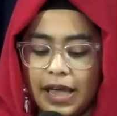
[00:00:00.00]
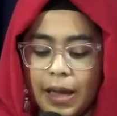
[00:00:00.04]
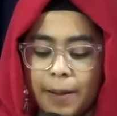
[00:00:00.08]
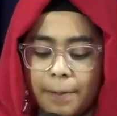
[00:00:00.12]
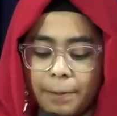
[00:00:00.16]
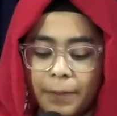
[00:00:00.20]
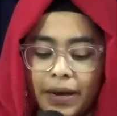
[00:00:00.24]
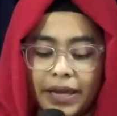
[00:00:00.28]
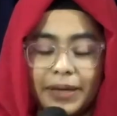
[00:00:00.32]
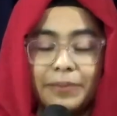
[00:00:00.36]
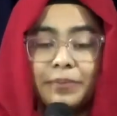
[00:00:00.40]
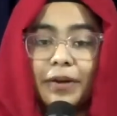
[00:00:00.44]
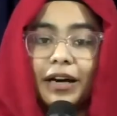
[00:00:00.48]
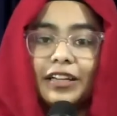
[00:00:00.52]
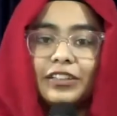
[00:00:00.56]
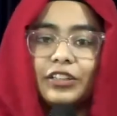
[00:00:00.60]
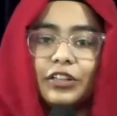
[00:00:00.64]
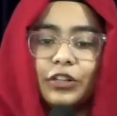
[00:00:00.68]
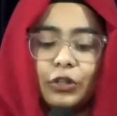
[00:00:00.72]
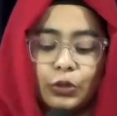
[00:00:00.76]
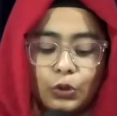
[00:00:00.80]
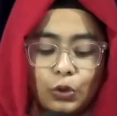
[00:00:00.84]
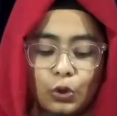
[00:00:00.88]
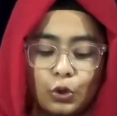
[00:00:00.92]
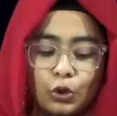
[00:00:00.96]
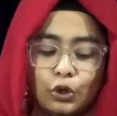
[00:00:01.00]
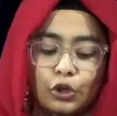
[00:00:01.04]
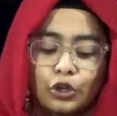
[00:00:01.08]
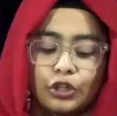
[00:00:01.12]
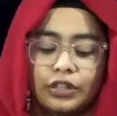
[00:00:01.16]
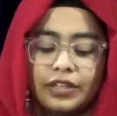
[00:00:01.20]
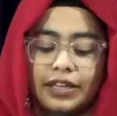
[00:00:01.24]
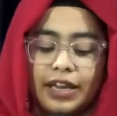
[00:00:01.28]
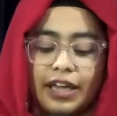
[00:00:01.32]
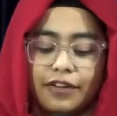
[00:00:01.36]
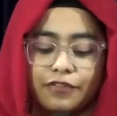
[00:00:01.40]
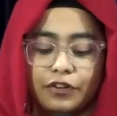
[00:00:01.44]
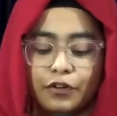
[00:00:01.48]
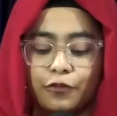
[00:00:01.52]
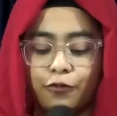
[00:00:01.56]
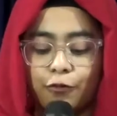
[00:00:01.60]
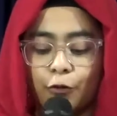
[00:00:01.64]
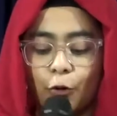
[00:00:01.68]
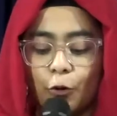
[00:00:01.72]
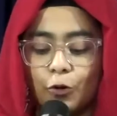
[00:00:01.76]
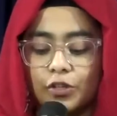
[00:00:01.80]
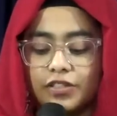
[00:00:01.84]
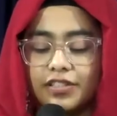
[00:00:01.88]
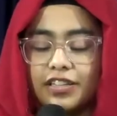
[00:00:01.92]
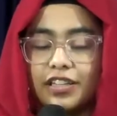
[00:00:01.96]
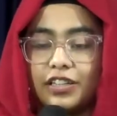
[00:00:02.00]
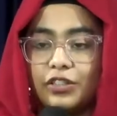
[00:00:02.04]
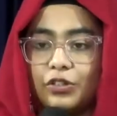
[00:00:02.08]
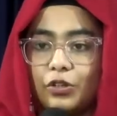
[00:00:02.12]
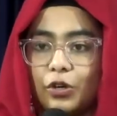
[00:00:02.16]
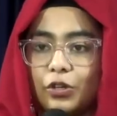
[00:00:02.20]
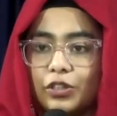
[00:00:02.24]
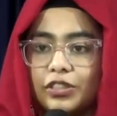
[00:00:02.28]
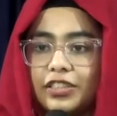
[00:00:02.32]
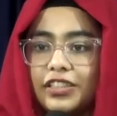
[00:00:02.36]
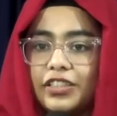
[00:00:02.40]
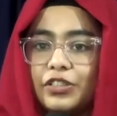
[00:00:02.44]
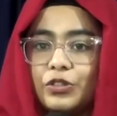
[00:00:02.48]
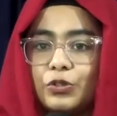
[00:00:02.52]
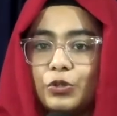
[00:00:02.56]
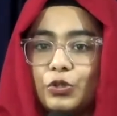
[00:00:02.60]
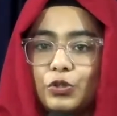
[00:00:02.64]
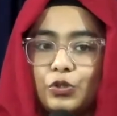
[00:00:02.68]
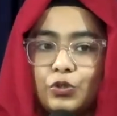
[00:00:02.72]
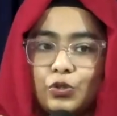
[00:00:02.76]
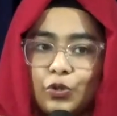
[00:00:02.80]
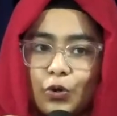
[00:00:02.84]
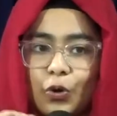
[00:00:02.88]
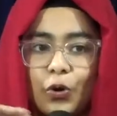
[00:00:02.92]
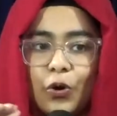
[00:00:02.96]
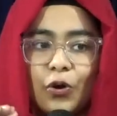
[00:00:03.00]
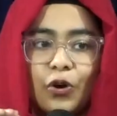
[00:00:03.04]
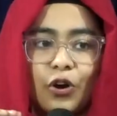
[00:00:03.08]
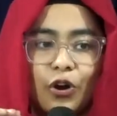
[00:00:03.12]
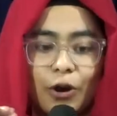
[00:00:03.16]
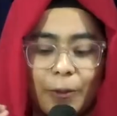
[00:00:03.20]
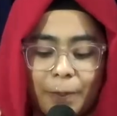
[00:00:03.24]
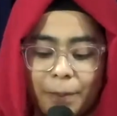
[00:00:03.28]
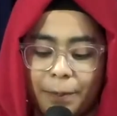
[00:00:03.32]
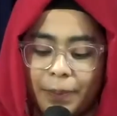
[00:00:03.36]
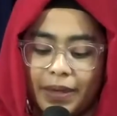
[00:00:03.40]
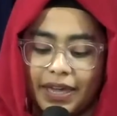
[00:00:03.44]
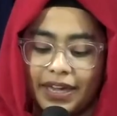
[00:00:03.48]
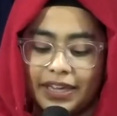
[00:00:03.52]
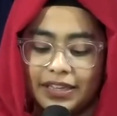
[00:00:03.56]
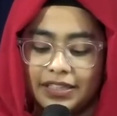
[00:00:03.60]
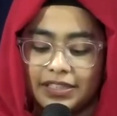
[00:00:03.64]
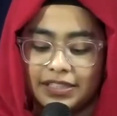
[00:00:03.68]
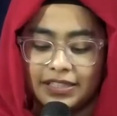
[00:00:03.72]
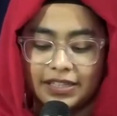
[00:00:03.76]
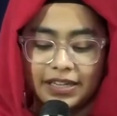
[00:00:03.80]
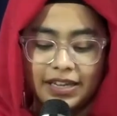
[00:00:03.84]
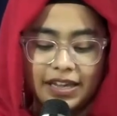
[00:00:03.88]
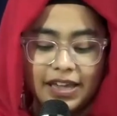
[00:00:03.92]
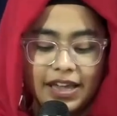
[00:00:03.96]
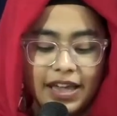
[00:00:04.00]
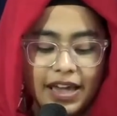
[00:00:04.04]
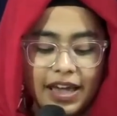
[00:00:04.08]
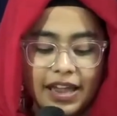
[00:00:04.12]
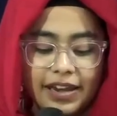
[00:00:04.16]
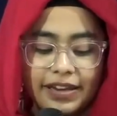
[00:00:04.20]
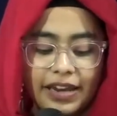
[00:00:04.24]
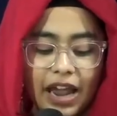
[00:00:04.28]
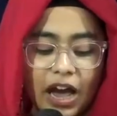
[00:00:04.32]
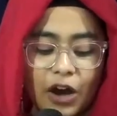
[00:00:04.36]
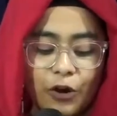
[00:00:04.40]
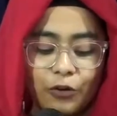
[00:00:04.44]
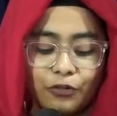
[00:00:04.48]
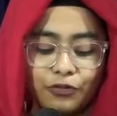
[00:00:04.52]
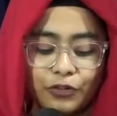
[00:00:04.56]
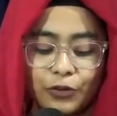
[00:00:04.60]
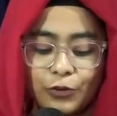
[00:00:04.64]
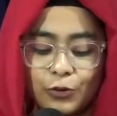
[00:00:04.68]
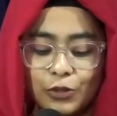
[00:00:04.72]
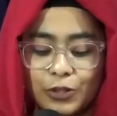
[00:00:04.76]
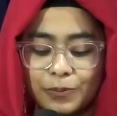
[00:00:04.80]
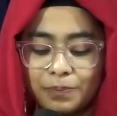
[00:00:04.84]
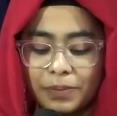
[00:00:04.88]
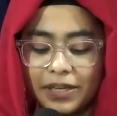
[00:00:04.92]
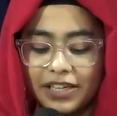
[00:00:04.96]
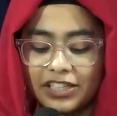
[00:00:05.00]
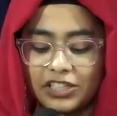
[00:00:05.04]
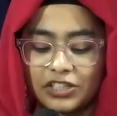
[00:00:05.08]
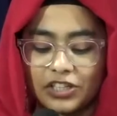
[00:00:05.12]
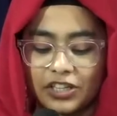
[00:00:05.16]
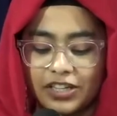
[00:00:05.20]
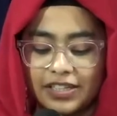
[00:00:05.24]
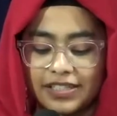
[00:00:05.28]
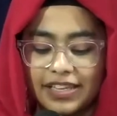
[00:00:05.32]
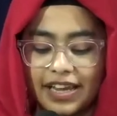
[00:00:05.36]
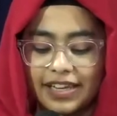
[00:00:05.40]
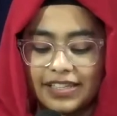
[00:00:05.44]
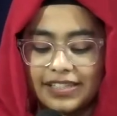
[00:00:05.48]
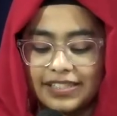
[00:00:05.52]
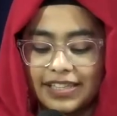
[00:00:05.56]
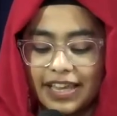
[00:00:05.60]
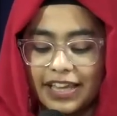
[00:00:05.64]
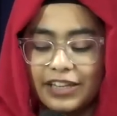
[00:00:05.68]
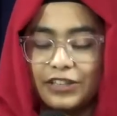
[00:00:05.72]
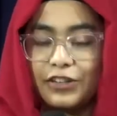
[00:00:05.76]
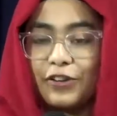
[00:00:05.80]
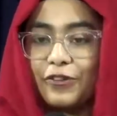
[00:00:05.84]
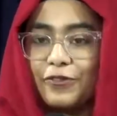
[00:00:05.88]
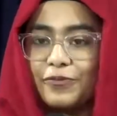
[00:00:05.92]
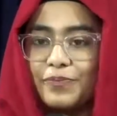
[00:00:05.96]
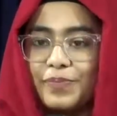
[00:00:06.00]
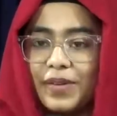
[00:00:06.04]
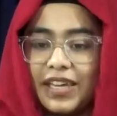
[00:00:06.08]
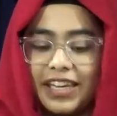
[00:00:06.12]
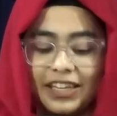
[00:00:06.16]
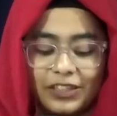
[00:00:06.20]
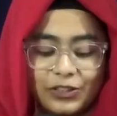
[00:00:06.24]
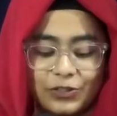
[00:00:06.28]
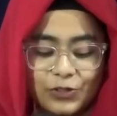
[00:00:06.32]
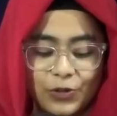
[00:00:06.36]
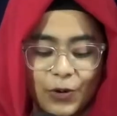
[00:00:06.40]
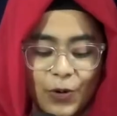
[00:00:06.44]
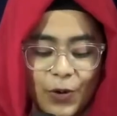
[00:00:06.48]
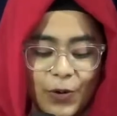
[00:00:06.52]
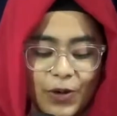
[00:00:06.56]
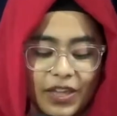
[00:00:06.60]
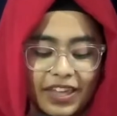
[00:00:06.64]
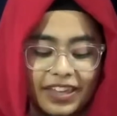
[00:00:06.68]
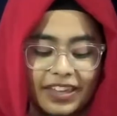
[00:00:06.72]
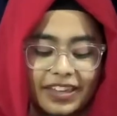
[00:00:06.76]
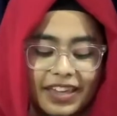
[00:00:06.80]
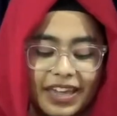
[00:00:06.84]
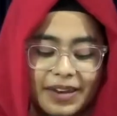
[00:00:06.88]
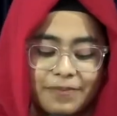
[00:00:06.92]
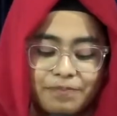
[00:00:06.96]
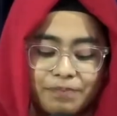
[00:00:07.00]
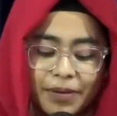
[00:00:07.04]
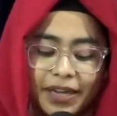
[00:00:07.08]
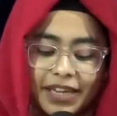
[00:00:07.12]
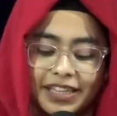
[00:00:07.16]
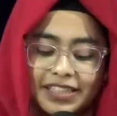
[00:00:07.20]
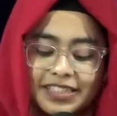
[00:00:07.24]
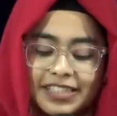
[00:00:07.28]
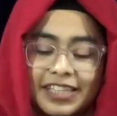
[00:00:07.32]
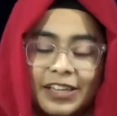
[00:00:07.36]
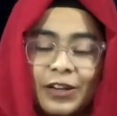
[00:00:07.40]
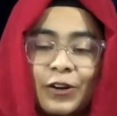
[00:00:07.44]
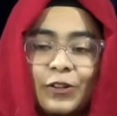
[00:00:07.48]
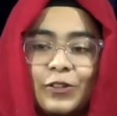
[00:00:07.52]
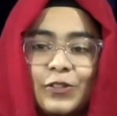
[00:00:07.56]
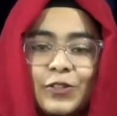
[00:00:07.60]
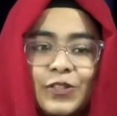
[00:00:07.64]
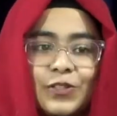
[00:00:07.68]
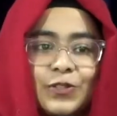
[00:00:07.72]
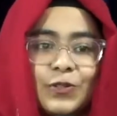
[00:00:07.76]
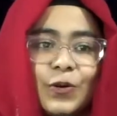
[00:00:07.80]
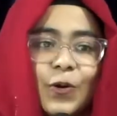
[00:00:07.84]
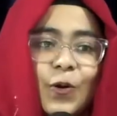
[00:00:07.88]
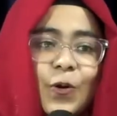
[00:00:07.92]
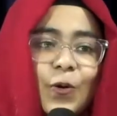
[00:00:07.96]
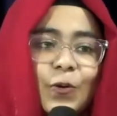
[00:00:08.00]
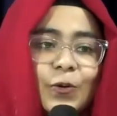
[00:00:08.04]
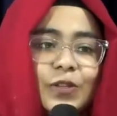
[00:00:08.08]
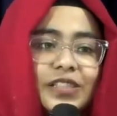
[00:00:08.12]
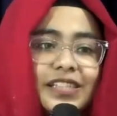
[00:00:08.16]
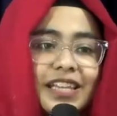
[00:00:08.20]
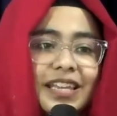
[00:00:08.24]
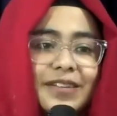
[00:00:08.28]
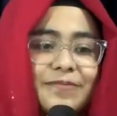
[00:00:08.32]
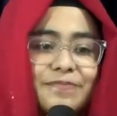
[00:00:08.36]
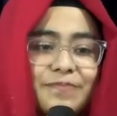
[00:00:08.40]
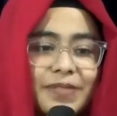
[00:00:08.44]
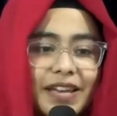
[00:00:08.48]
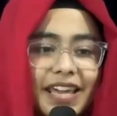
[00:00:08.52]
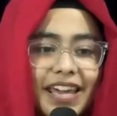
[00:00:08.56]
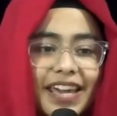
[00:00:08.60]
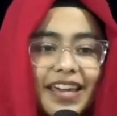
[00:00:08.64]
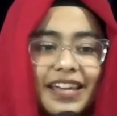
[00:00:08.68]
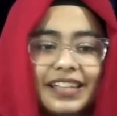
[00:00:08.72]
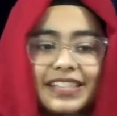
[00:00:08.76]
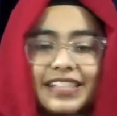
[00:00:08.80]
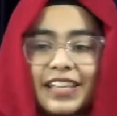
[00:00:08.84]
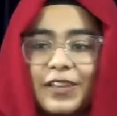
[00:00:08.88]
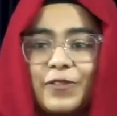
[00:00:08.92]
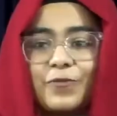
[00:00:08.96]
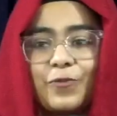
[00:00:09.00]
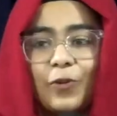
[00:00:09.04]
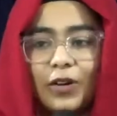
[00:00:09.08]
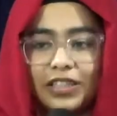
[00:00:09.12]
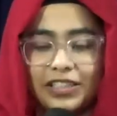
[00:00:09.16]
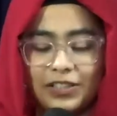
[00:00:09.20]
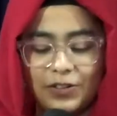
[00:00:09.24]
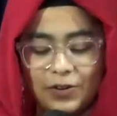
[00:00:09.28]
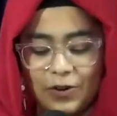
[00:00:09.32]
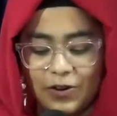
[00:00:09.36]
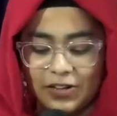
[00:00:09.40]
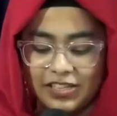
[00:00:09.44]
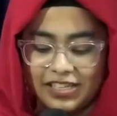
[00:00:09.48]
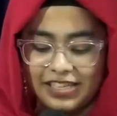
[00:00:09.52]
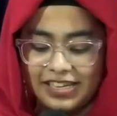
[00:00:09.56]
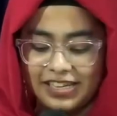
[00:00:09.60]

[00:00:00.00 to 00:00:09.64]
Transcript: My mother, who could never force her daughter to draw or paint, now views pictures I send of me drawing and painting on stones and plates and whatnot.